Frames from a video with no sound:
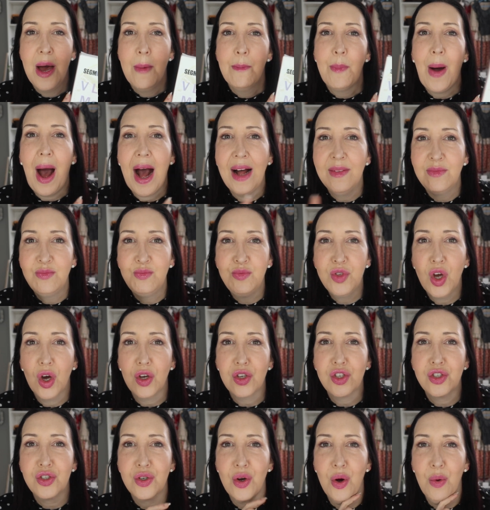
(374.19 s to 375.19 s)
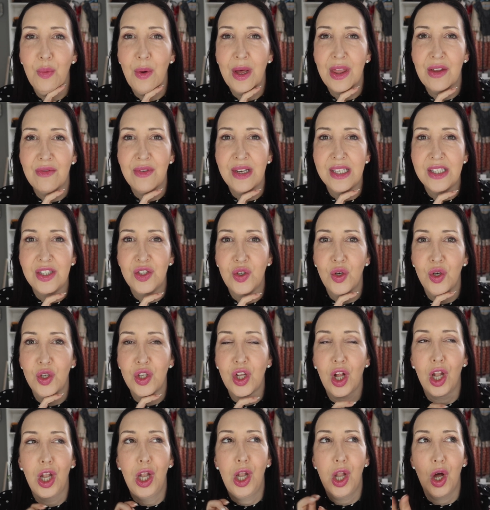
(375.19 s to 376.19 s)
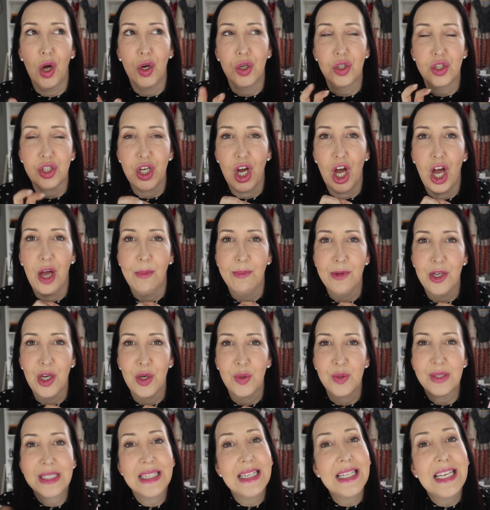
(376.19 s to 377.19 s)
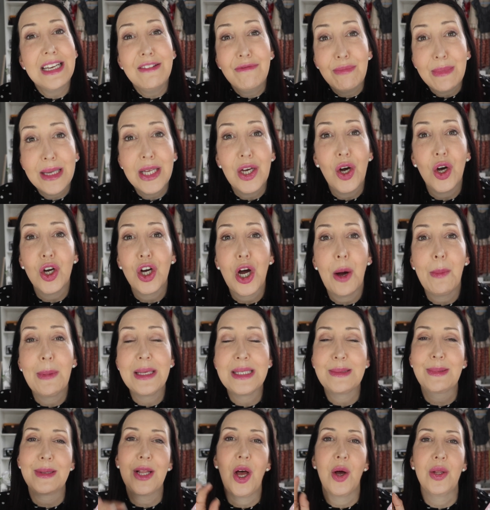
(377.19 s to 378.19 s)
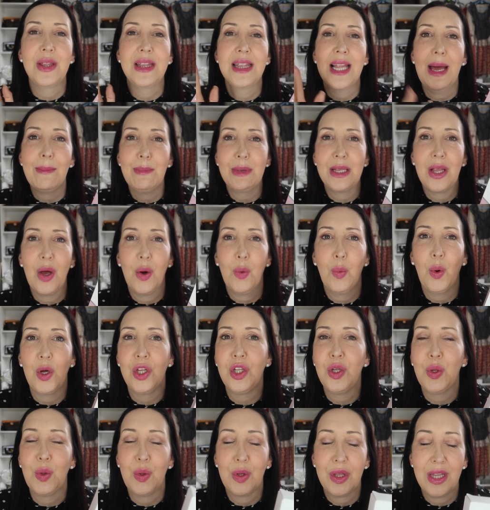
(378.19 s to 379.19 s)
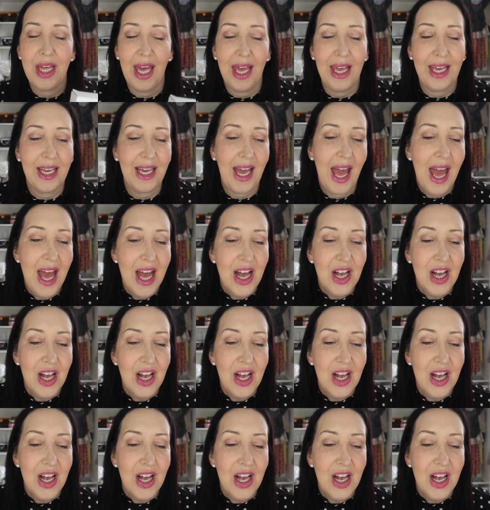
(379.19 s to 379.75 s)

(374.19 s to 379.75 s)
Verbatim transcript: But I'm not sure whether it's good long-term use. Leave me your comments below and let me know what you think.